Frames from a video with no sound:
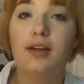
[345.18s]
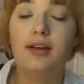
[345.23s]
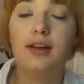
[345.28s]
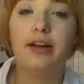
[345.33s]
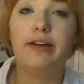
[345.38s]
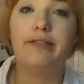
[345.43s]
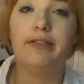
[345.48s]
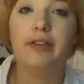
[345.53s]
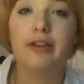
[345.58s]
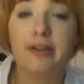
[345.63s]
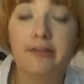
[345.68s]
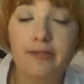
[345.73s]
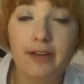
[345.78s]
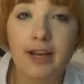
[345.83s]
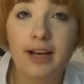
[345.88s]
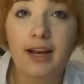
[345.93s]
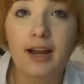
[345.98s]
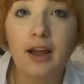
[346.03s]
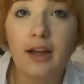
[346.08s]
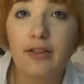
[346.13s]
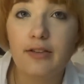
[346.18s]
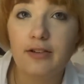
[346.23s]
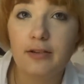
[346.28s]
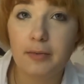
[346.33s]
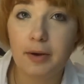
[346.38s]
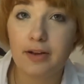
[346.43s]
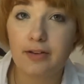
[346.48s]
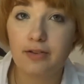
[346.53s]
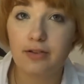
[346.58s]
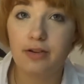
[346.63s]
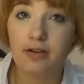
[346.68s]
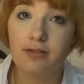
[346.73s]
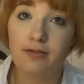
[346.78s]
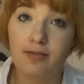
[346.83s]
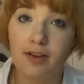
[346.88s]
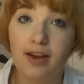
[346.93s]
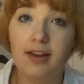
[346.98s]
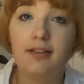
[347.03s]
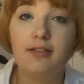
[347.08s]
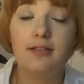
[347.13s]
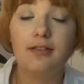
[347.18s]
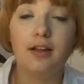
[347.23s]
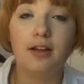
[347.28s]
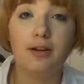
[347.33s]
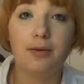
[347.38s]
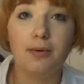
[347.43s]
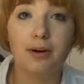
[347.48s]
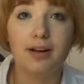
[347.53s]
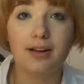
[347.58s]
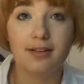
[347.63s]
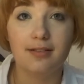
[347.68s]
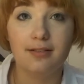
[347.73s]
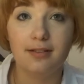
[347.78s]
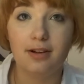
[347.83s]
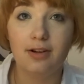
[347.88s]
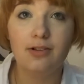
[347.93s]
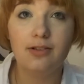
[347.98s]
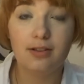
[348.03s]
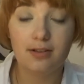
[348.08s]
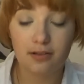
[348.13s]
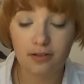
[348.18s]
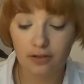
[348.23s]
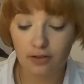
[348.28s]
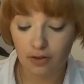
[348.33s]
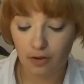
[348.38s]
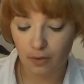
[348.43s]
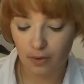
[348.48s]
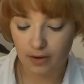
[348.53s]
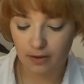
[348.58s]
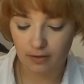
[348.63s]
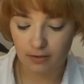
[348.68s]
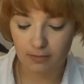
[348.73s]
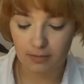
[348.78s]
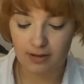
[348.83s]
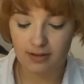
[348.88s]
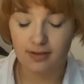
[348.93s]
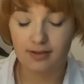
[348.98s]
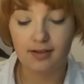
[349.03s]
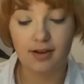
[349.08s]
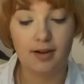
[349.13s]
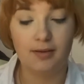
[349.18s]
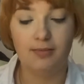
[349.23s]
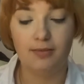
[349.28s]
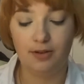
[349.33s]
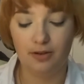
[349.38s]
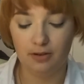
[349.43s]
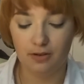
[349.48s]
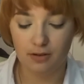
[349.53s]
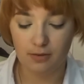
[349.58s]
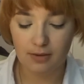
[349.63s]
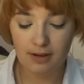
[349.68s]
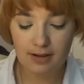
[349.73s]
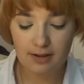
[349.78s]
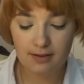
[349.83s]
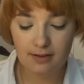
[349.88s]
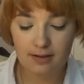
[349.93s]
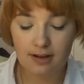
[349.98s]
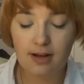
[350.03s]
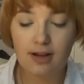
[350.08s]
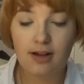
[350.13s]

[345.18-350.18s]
Now if you have any other spots on your face that you want to conceal, this is going to be the time to do it.